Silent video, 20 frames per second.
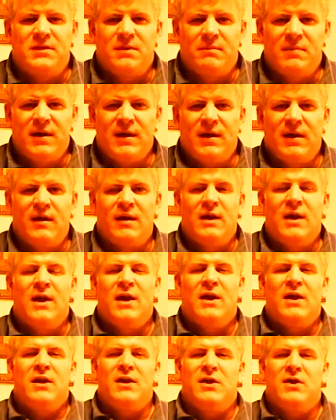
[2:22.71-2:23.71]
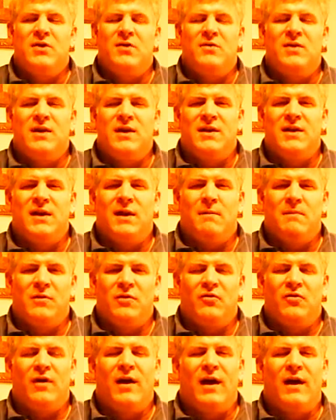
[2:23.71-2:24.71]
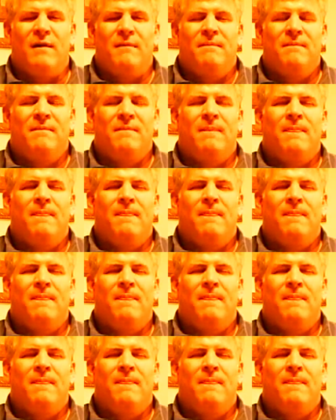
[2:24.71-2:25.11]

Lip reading: subpoena, you don't need to come to trial.